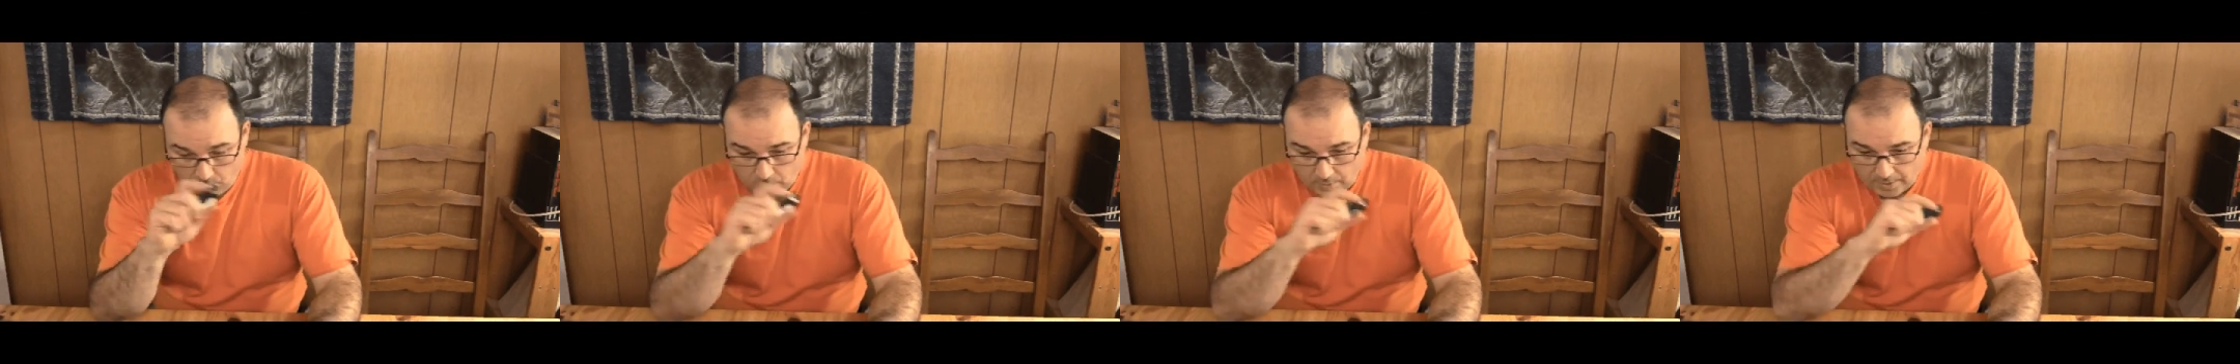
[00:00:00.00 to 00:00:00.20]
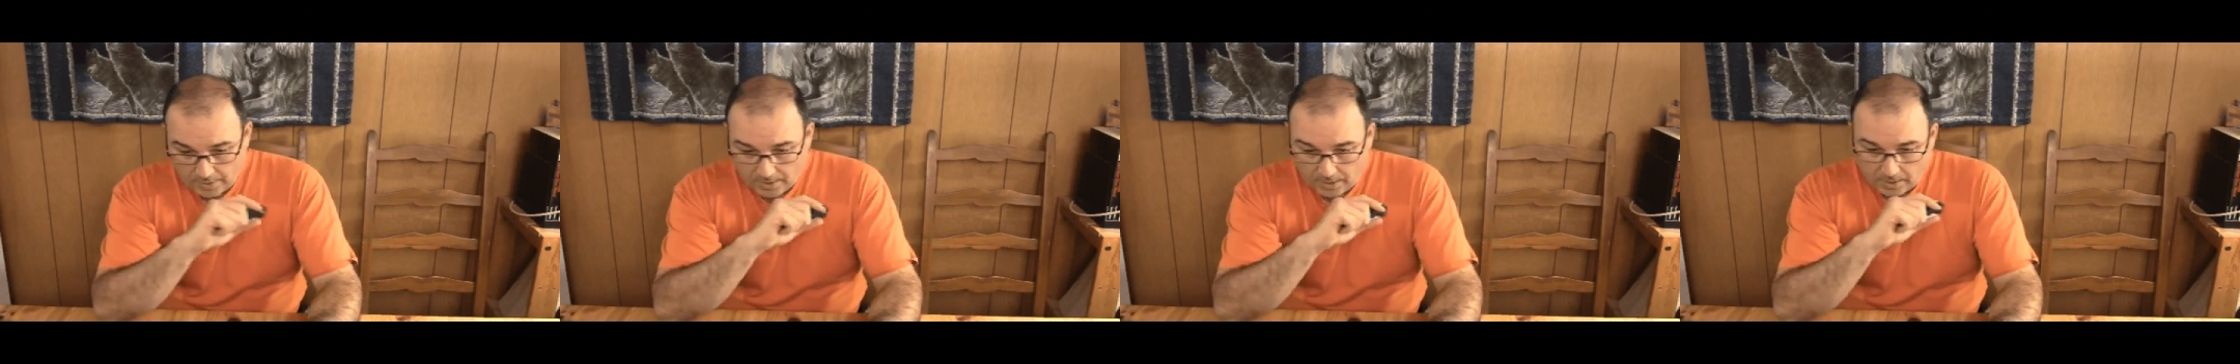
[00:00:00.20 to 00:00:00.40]

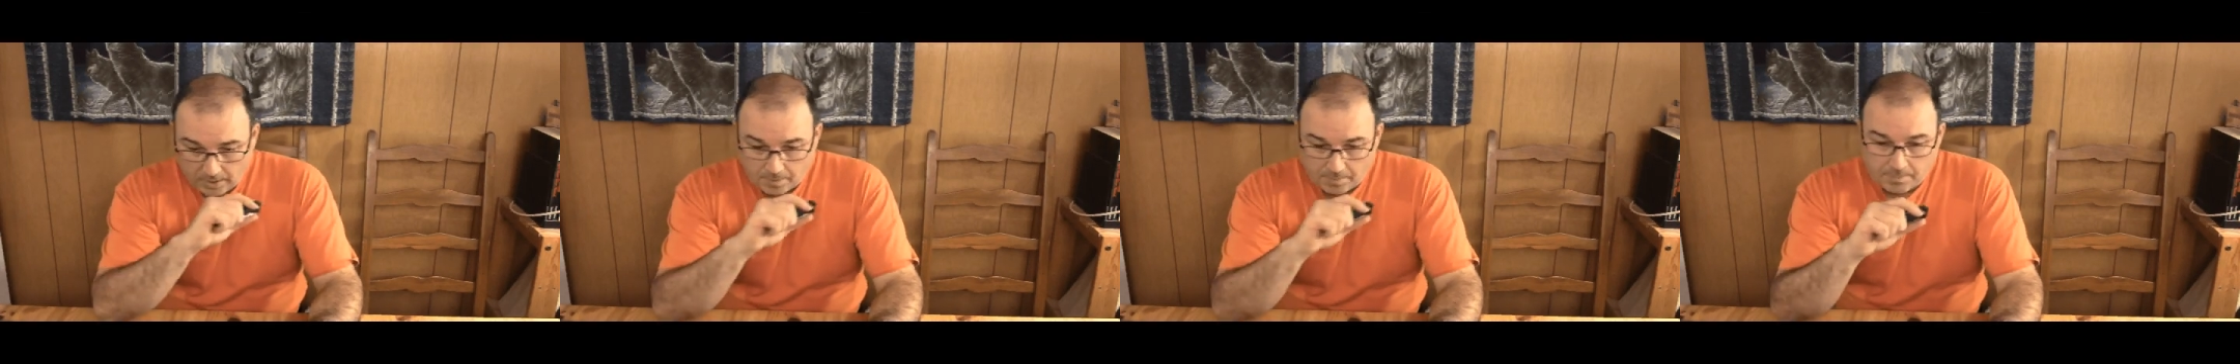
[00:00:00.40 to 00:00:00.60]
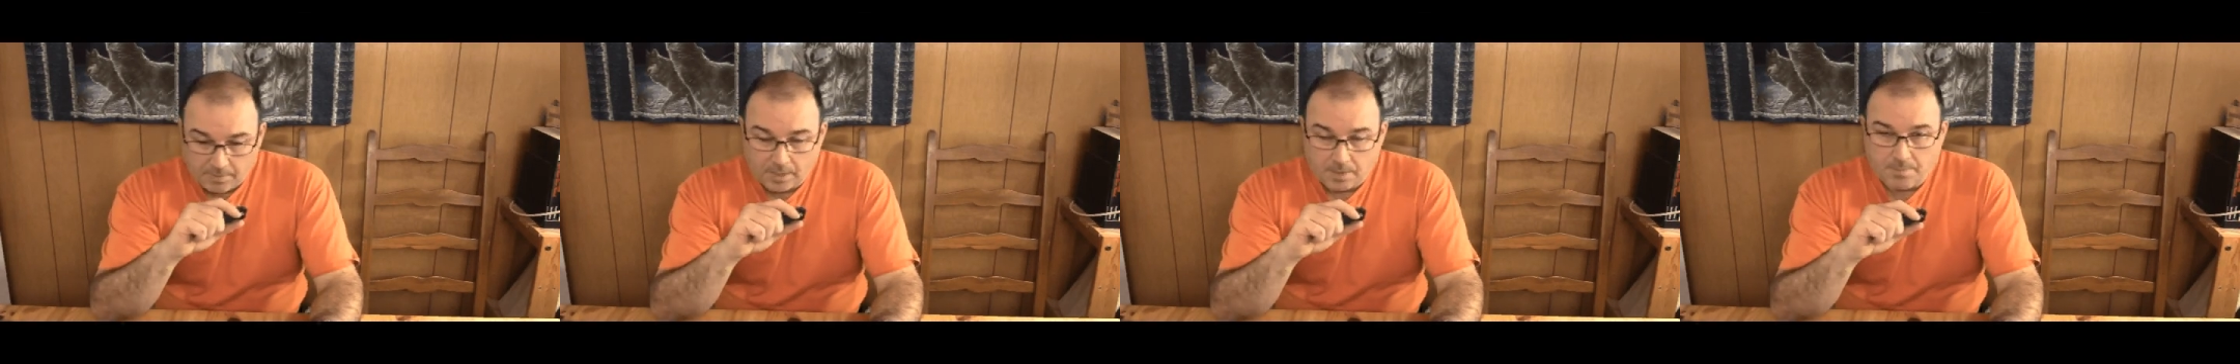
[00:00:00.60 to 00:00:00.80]
wear
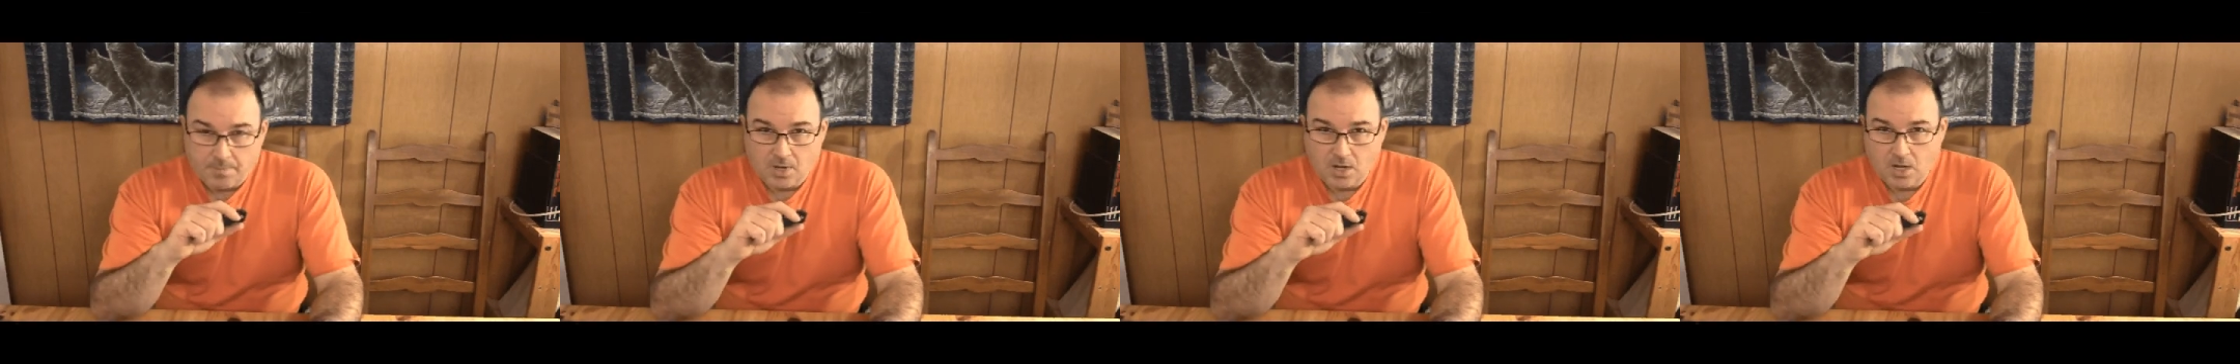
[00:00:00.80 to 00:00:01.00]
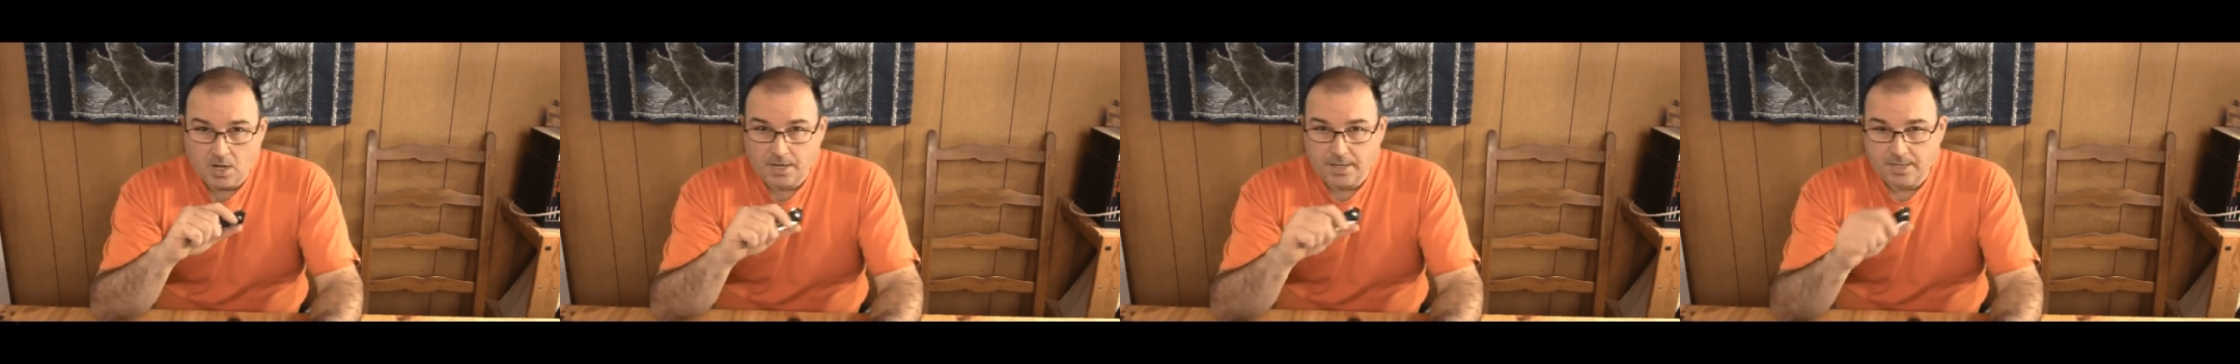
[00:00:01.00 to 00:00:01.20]
in my
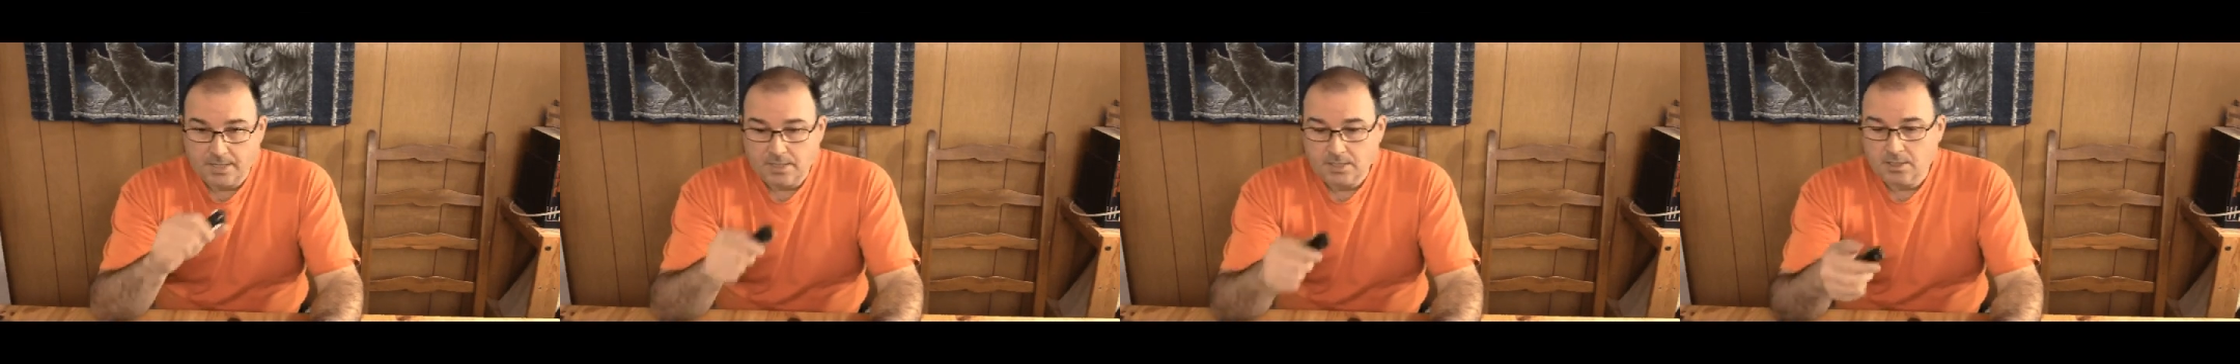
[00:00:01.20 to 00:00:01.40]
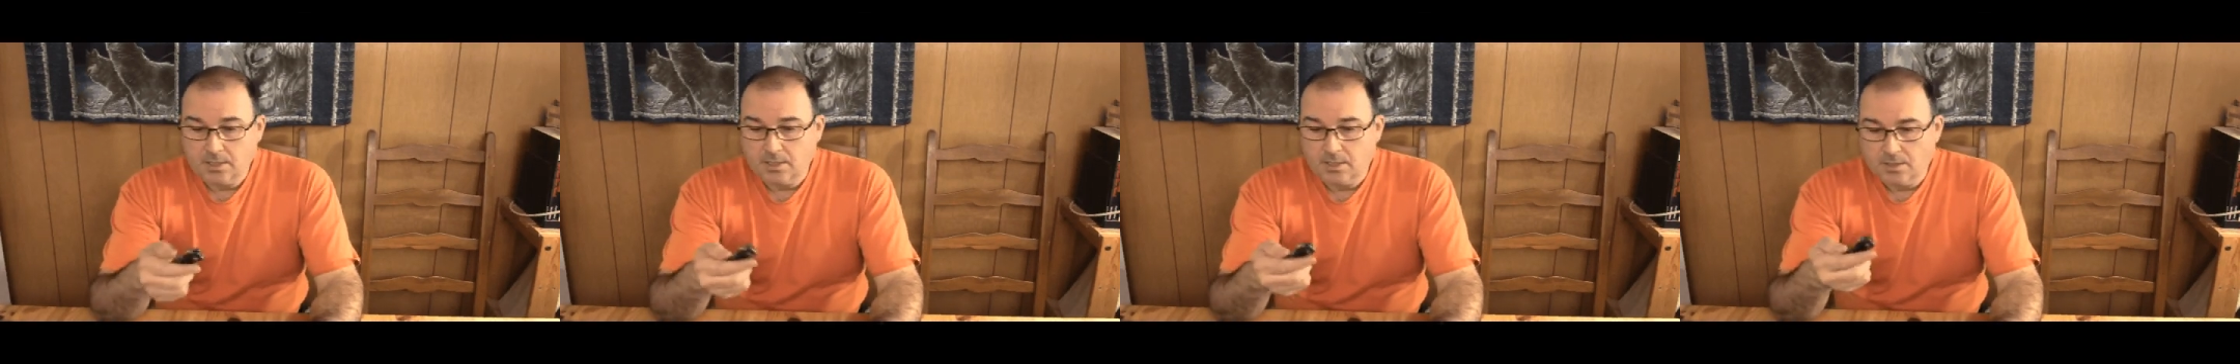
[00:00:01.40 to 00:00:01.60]

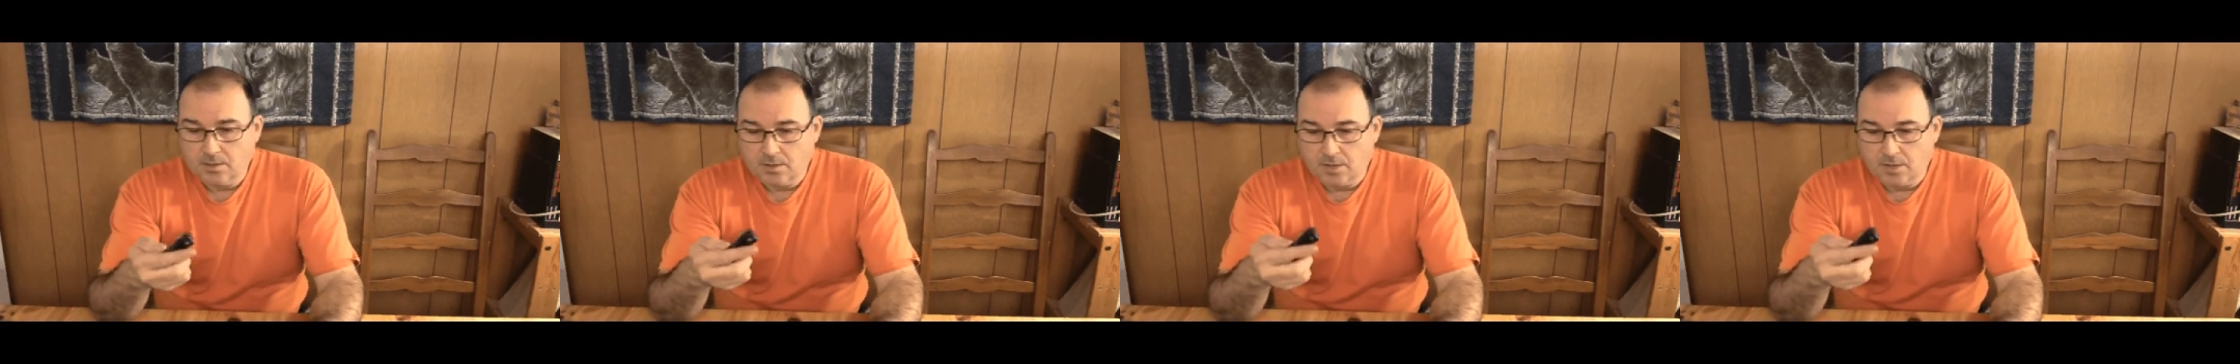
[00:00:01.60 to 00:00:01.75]
pockets,